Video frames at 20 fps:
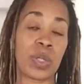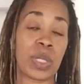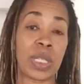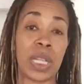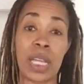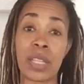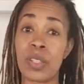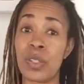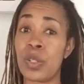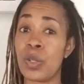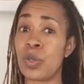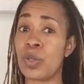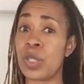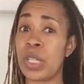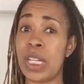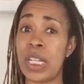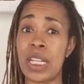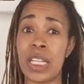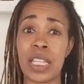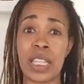And not that there's
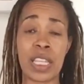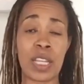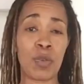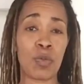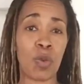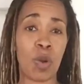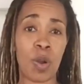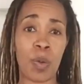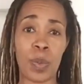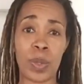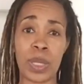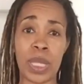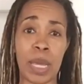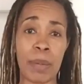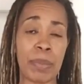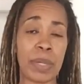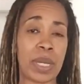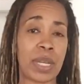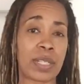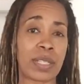anything wrong with that,
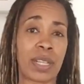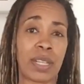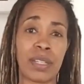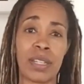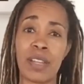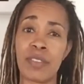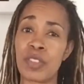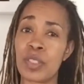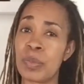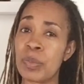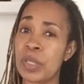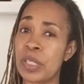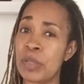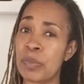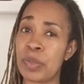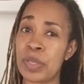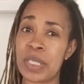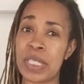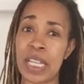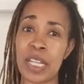because I love some good
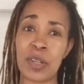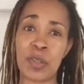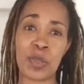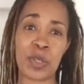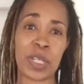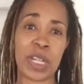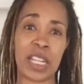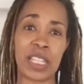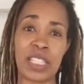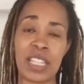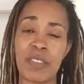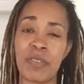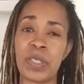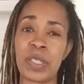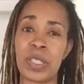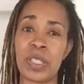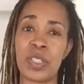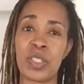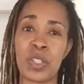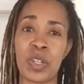potatoes and I love a
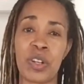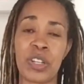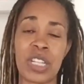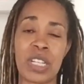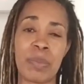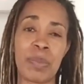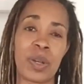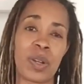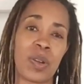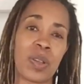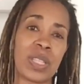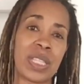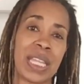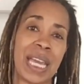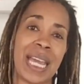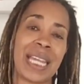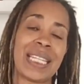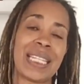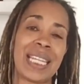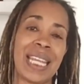good turkey. But on
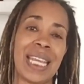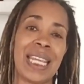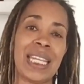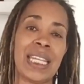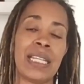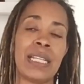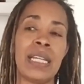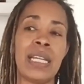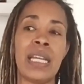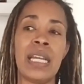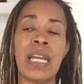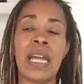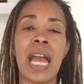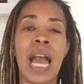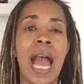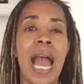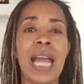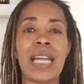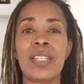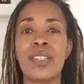that day,
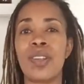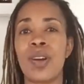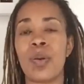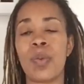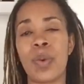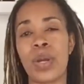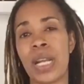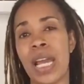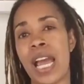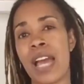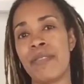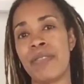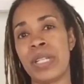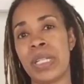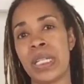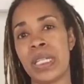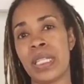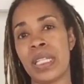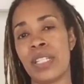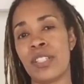I don't want to have
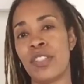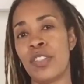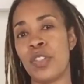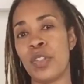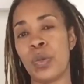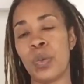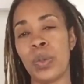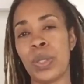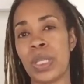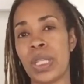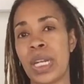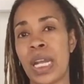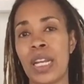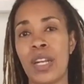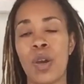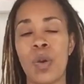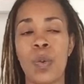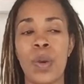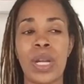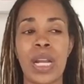anything to do with it. I
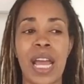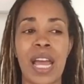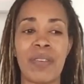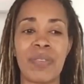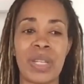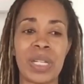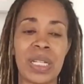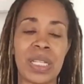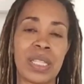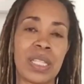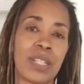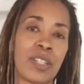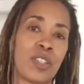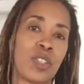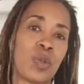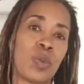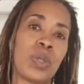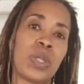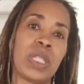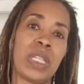don't want to have anything to
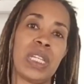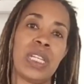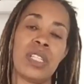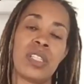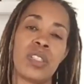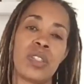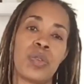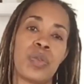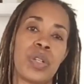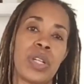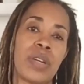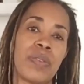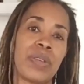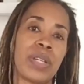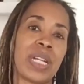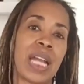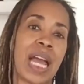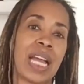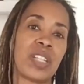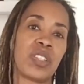do with the history of
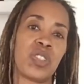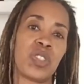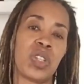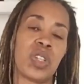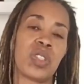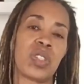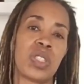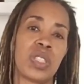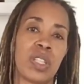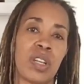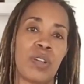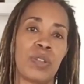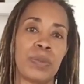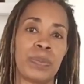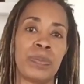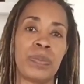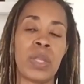it. I just don't.